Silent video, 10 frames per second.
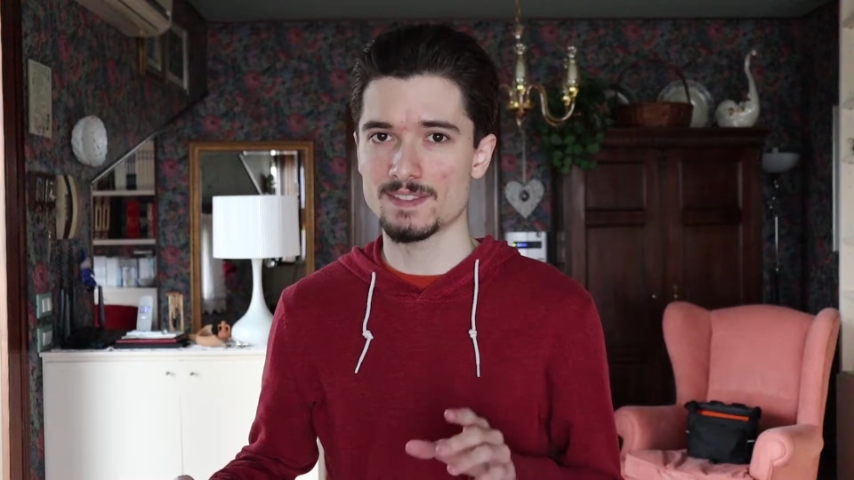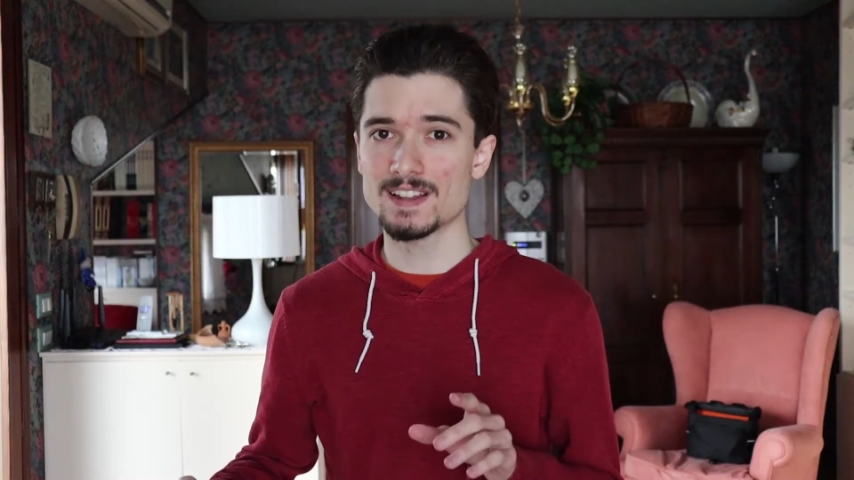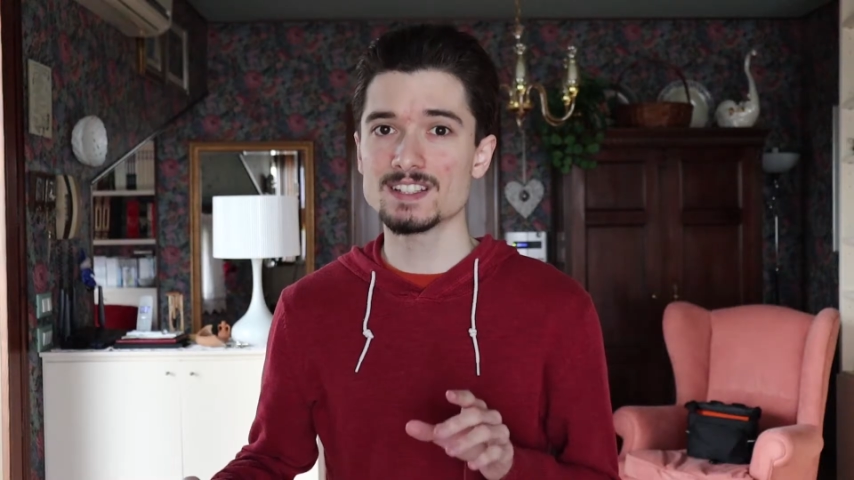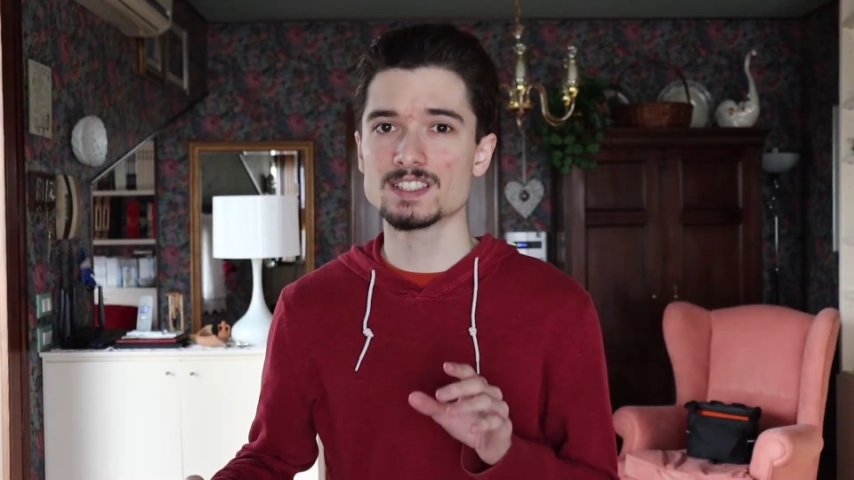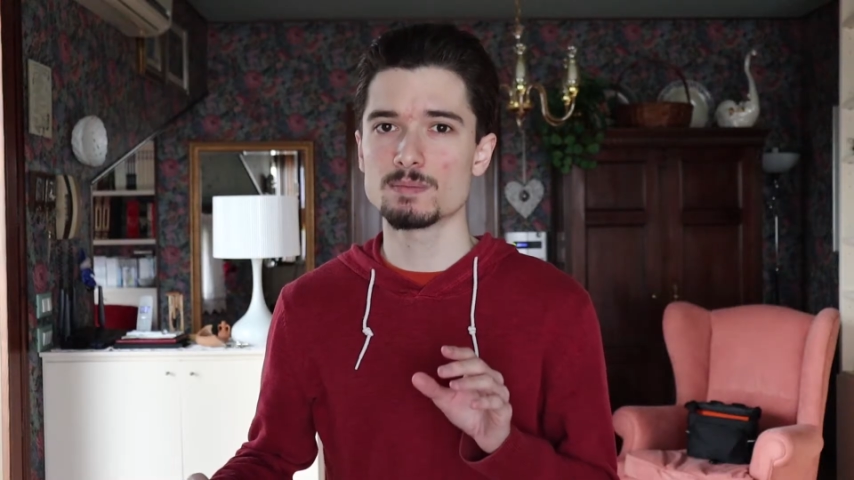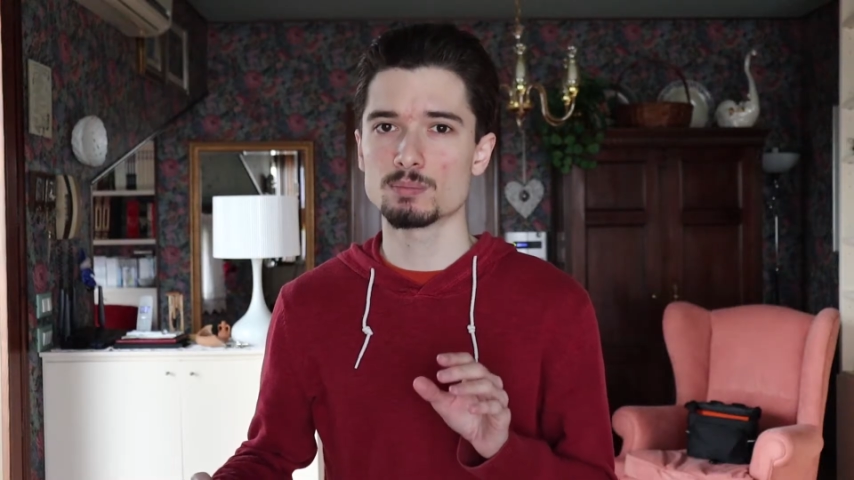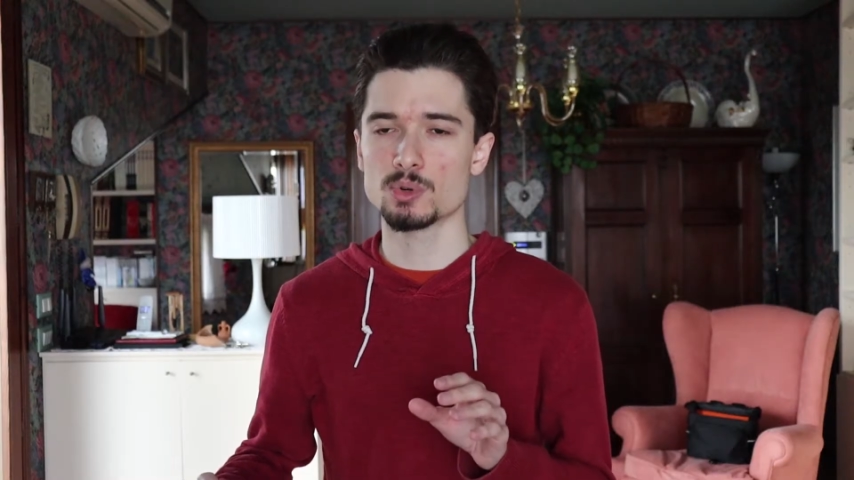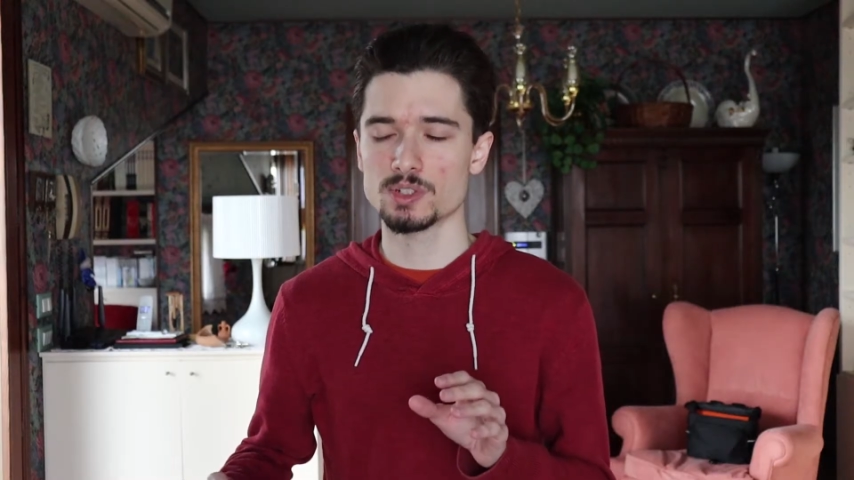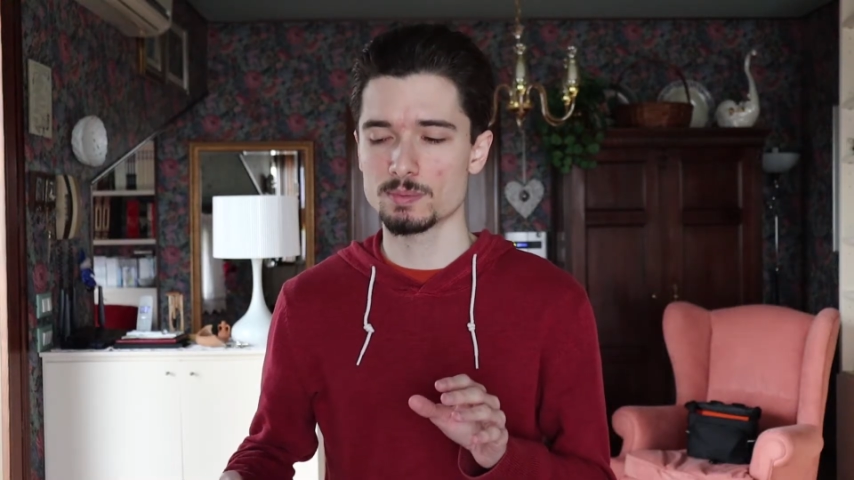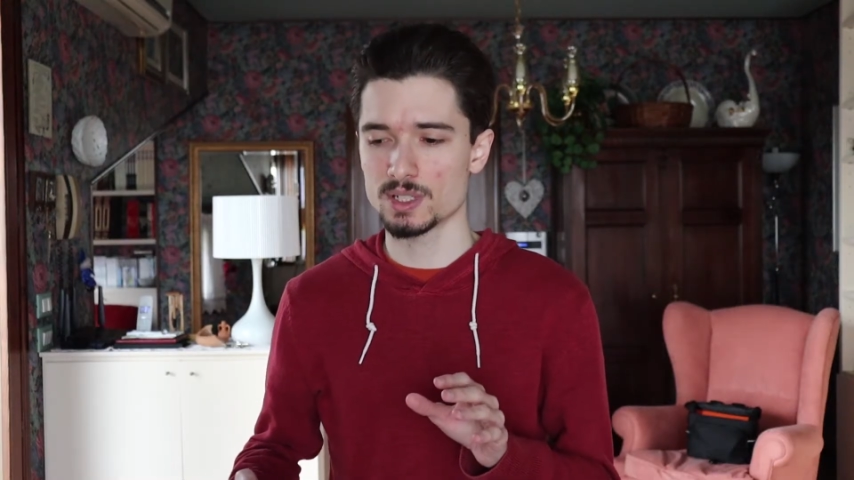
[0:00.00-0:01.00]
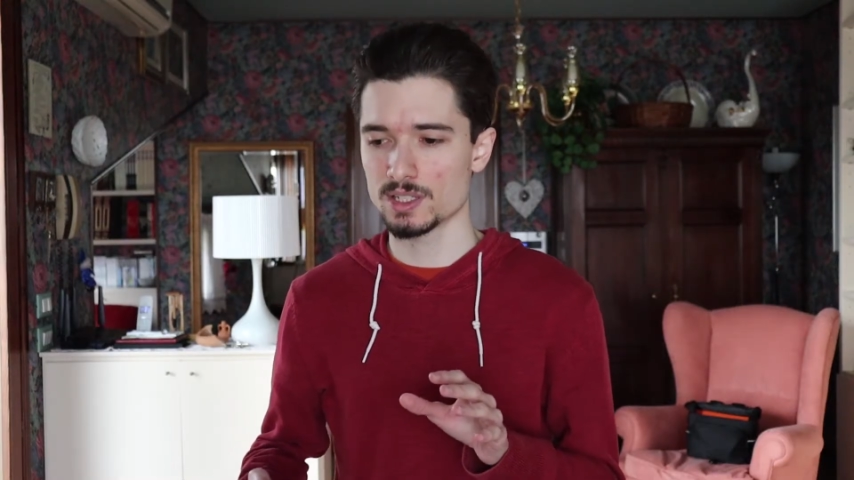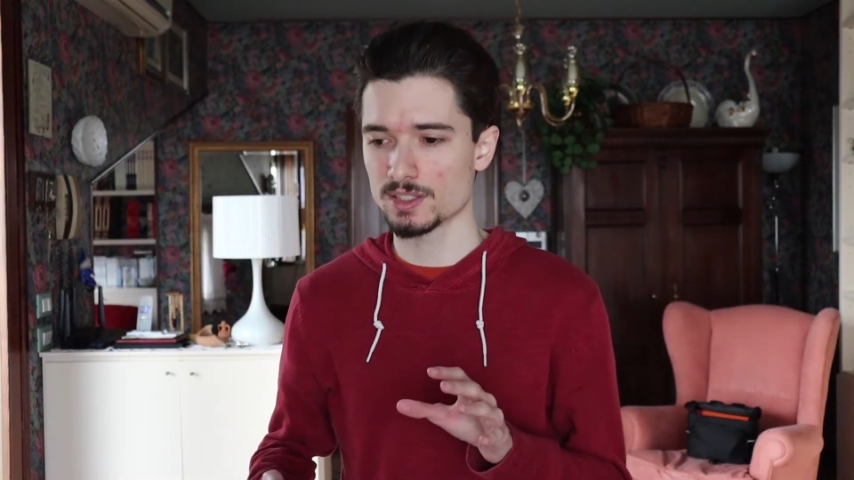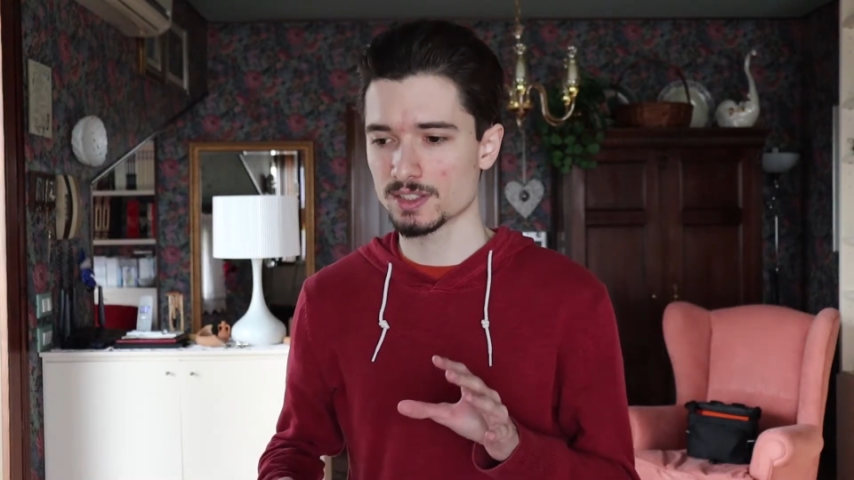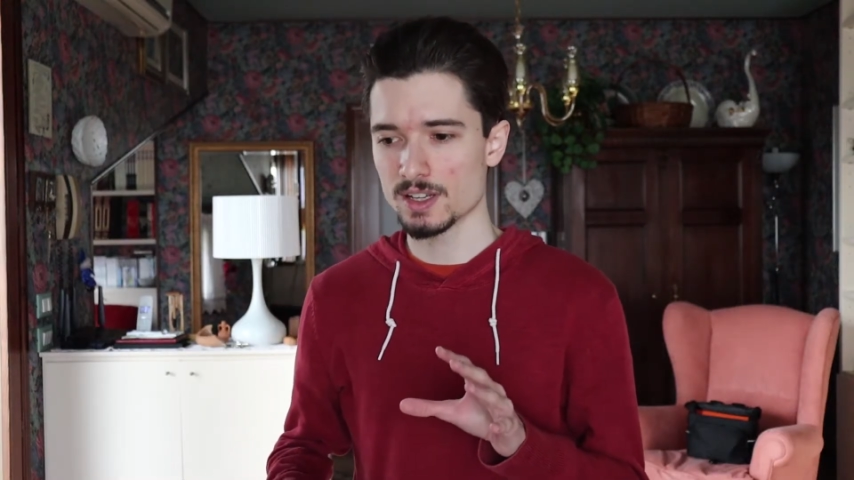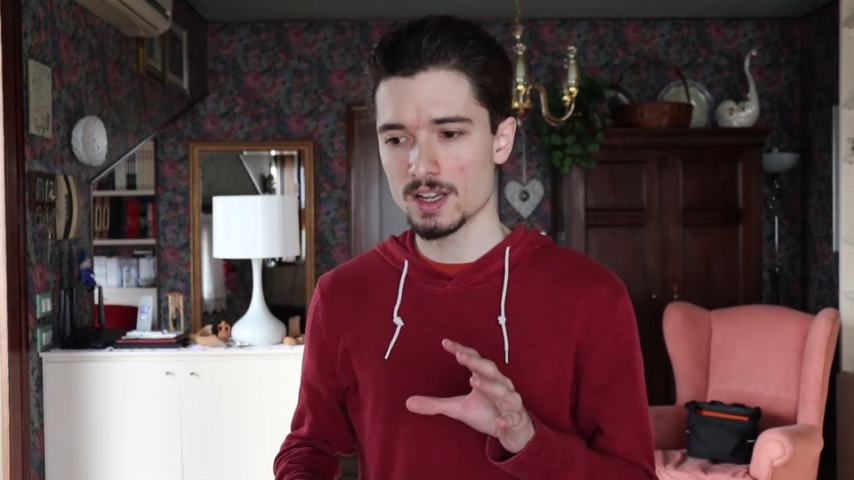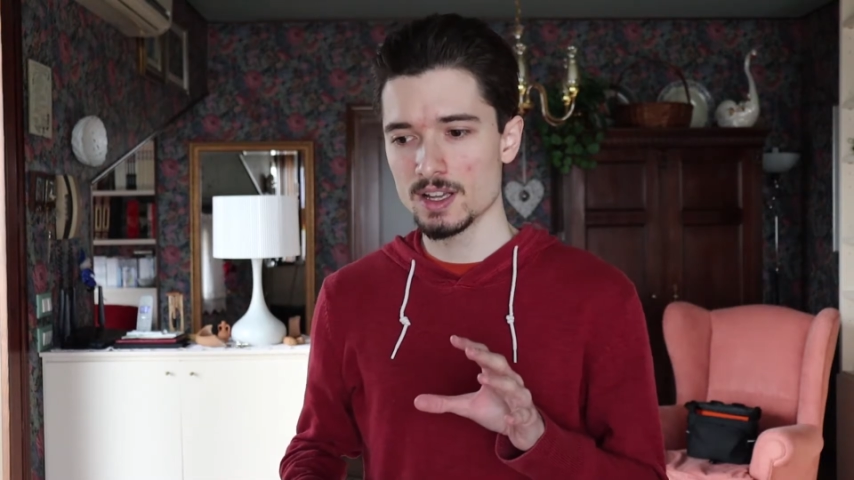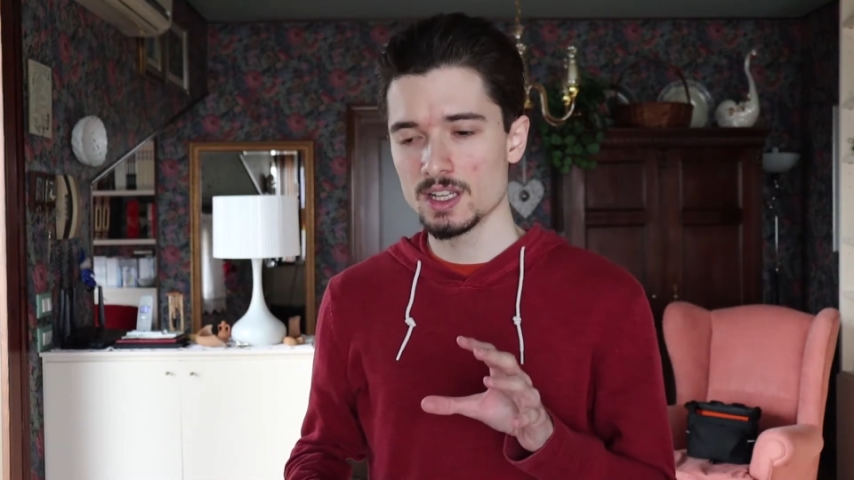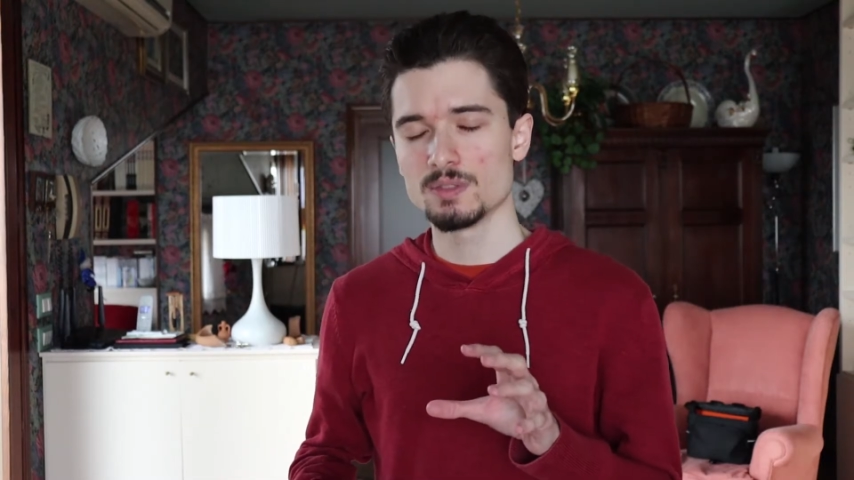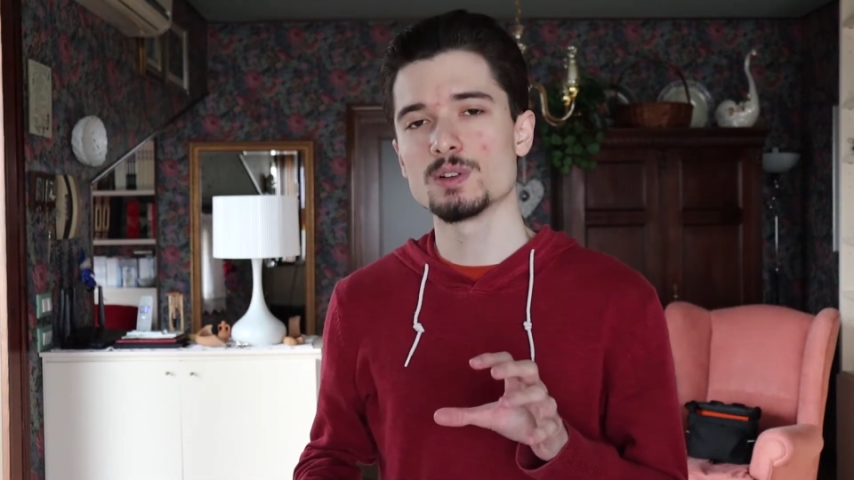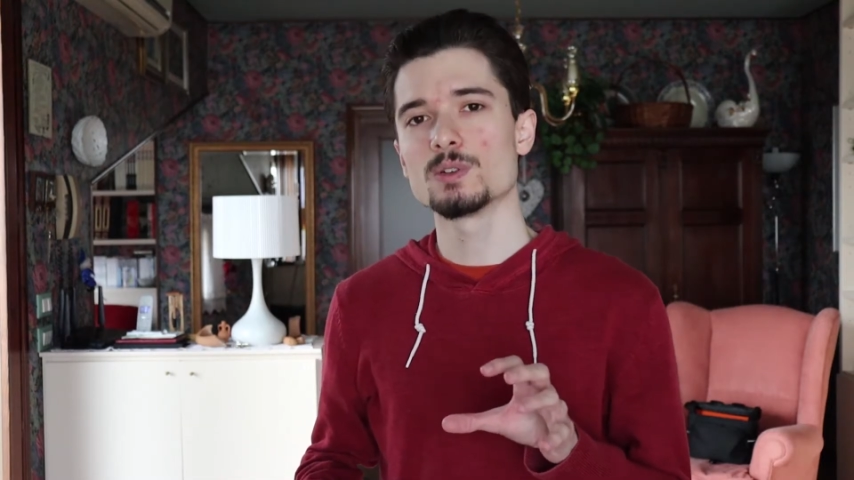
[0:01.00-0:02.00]
that is important, because
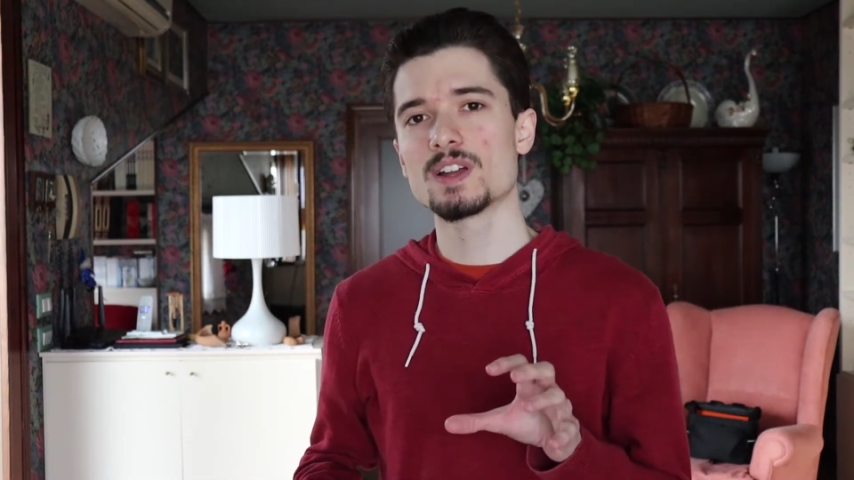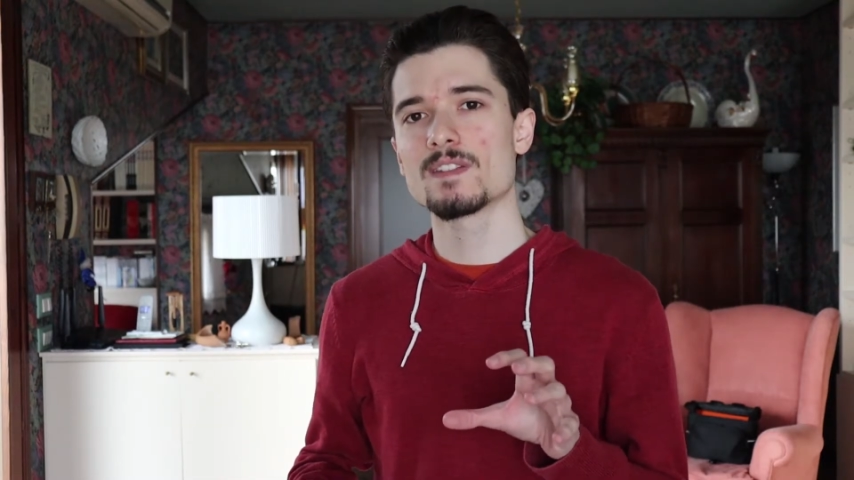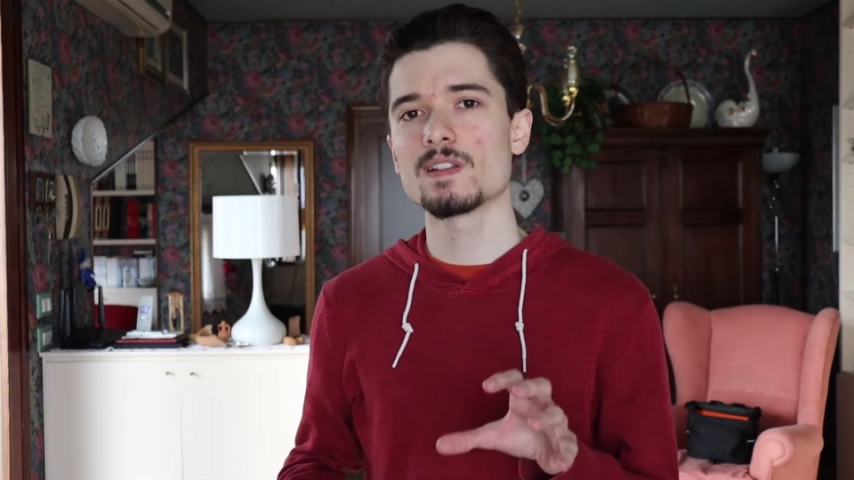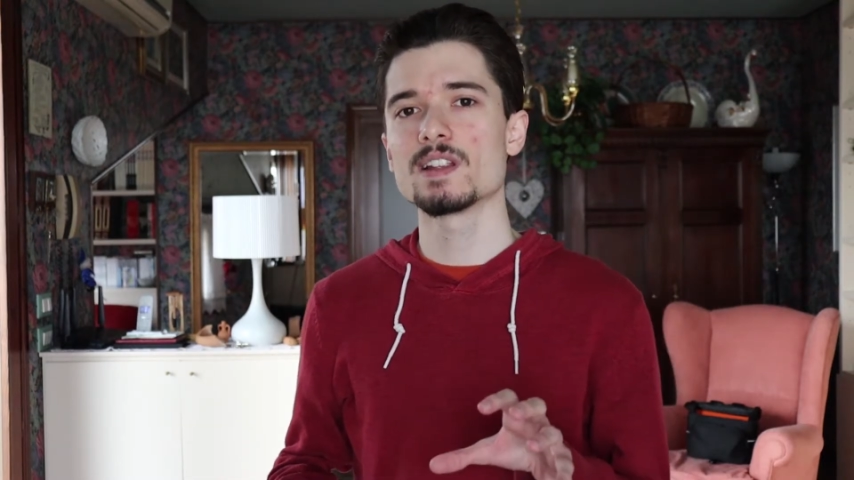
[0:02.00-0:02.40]
if you look at the